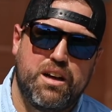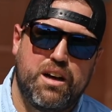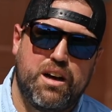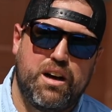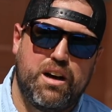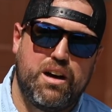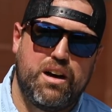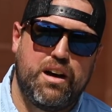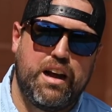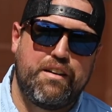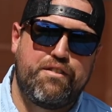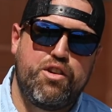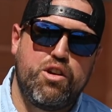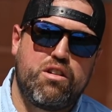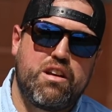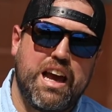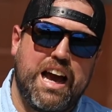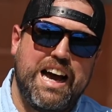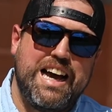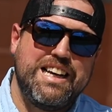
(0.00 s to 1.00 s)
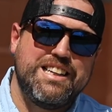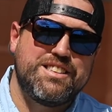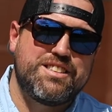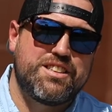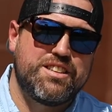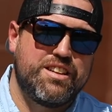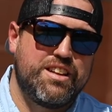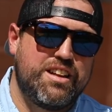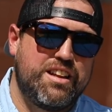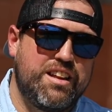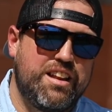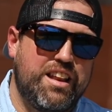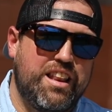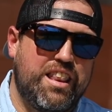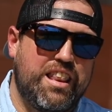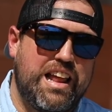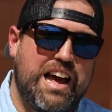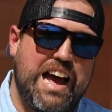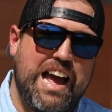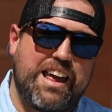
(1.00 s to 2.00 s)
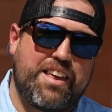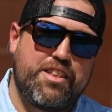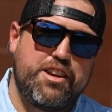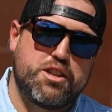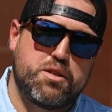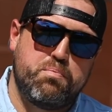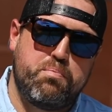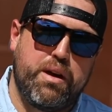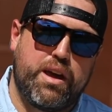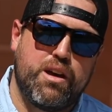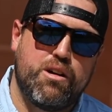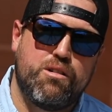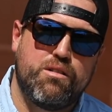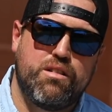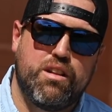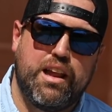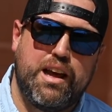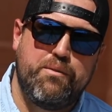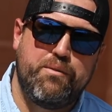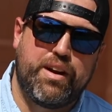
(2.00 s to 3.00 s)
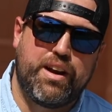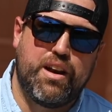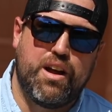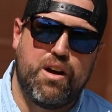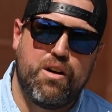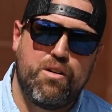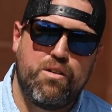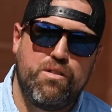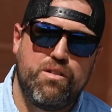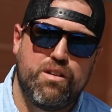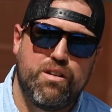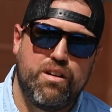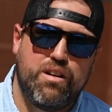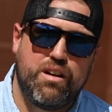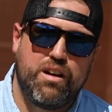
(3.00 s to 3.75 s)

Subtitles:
If you guys like this build, let me know.